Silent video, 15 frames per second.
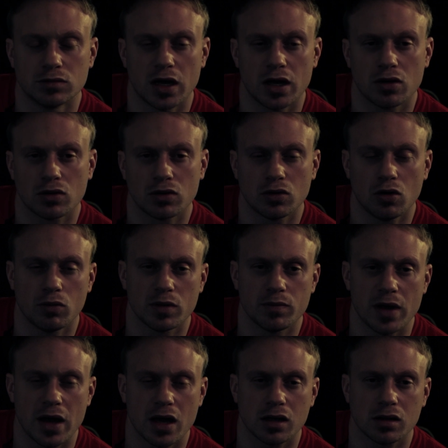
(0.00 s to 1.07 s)
My uncle called me
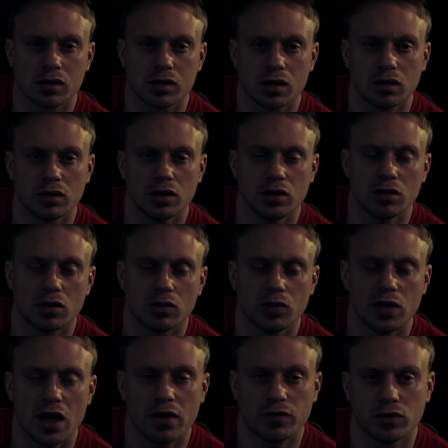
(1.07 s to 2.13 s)
back and said that, you know,
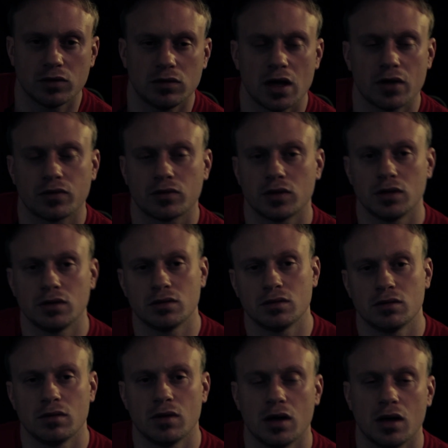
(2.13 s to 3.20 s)
we have to definitely
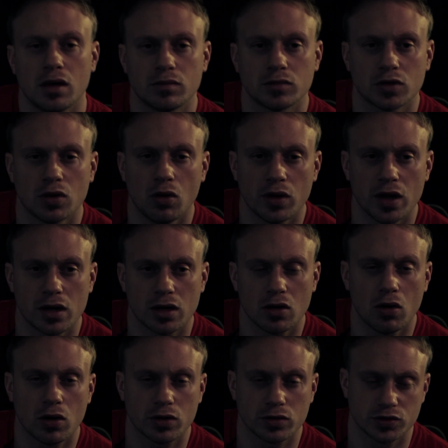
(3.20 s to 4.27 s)
call down the
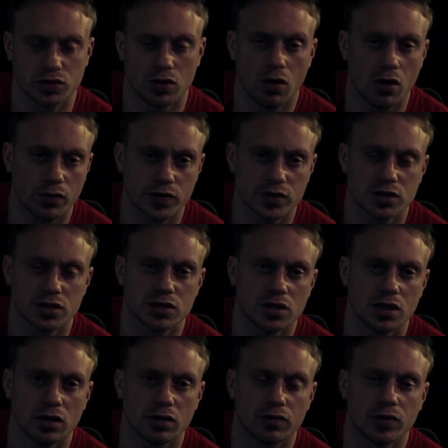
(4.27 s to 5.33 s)
coroner's office to
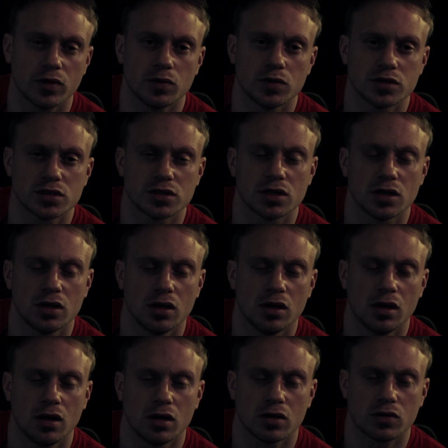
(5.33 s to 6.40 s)
see if it was
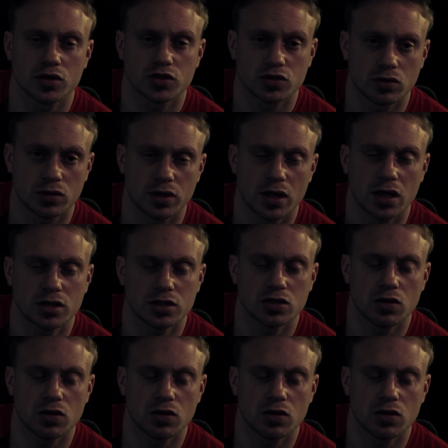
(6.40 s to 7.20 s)
Crystal or not.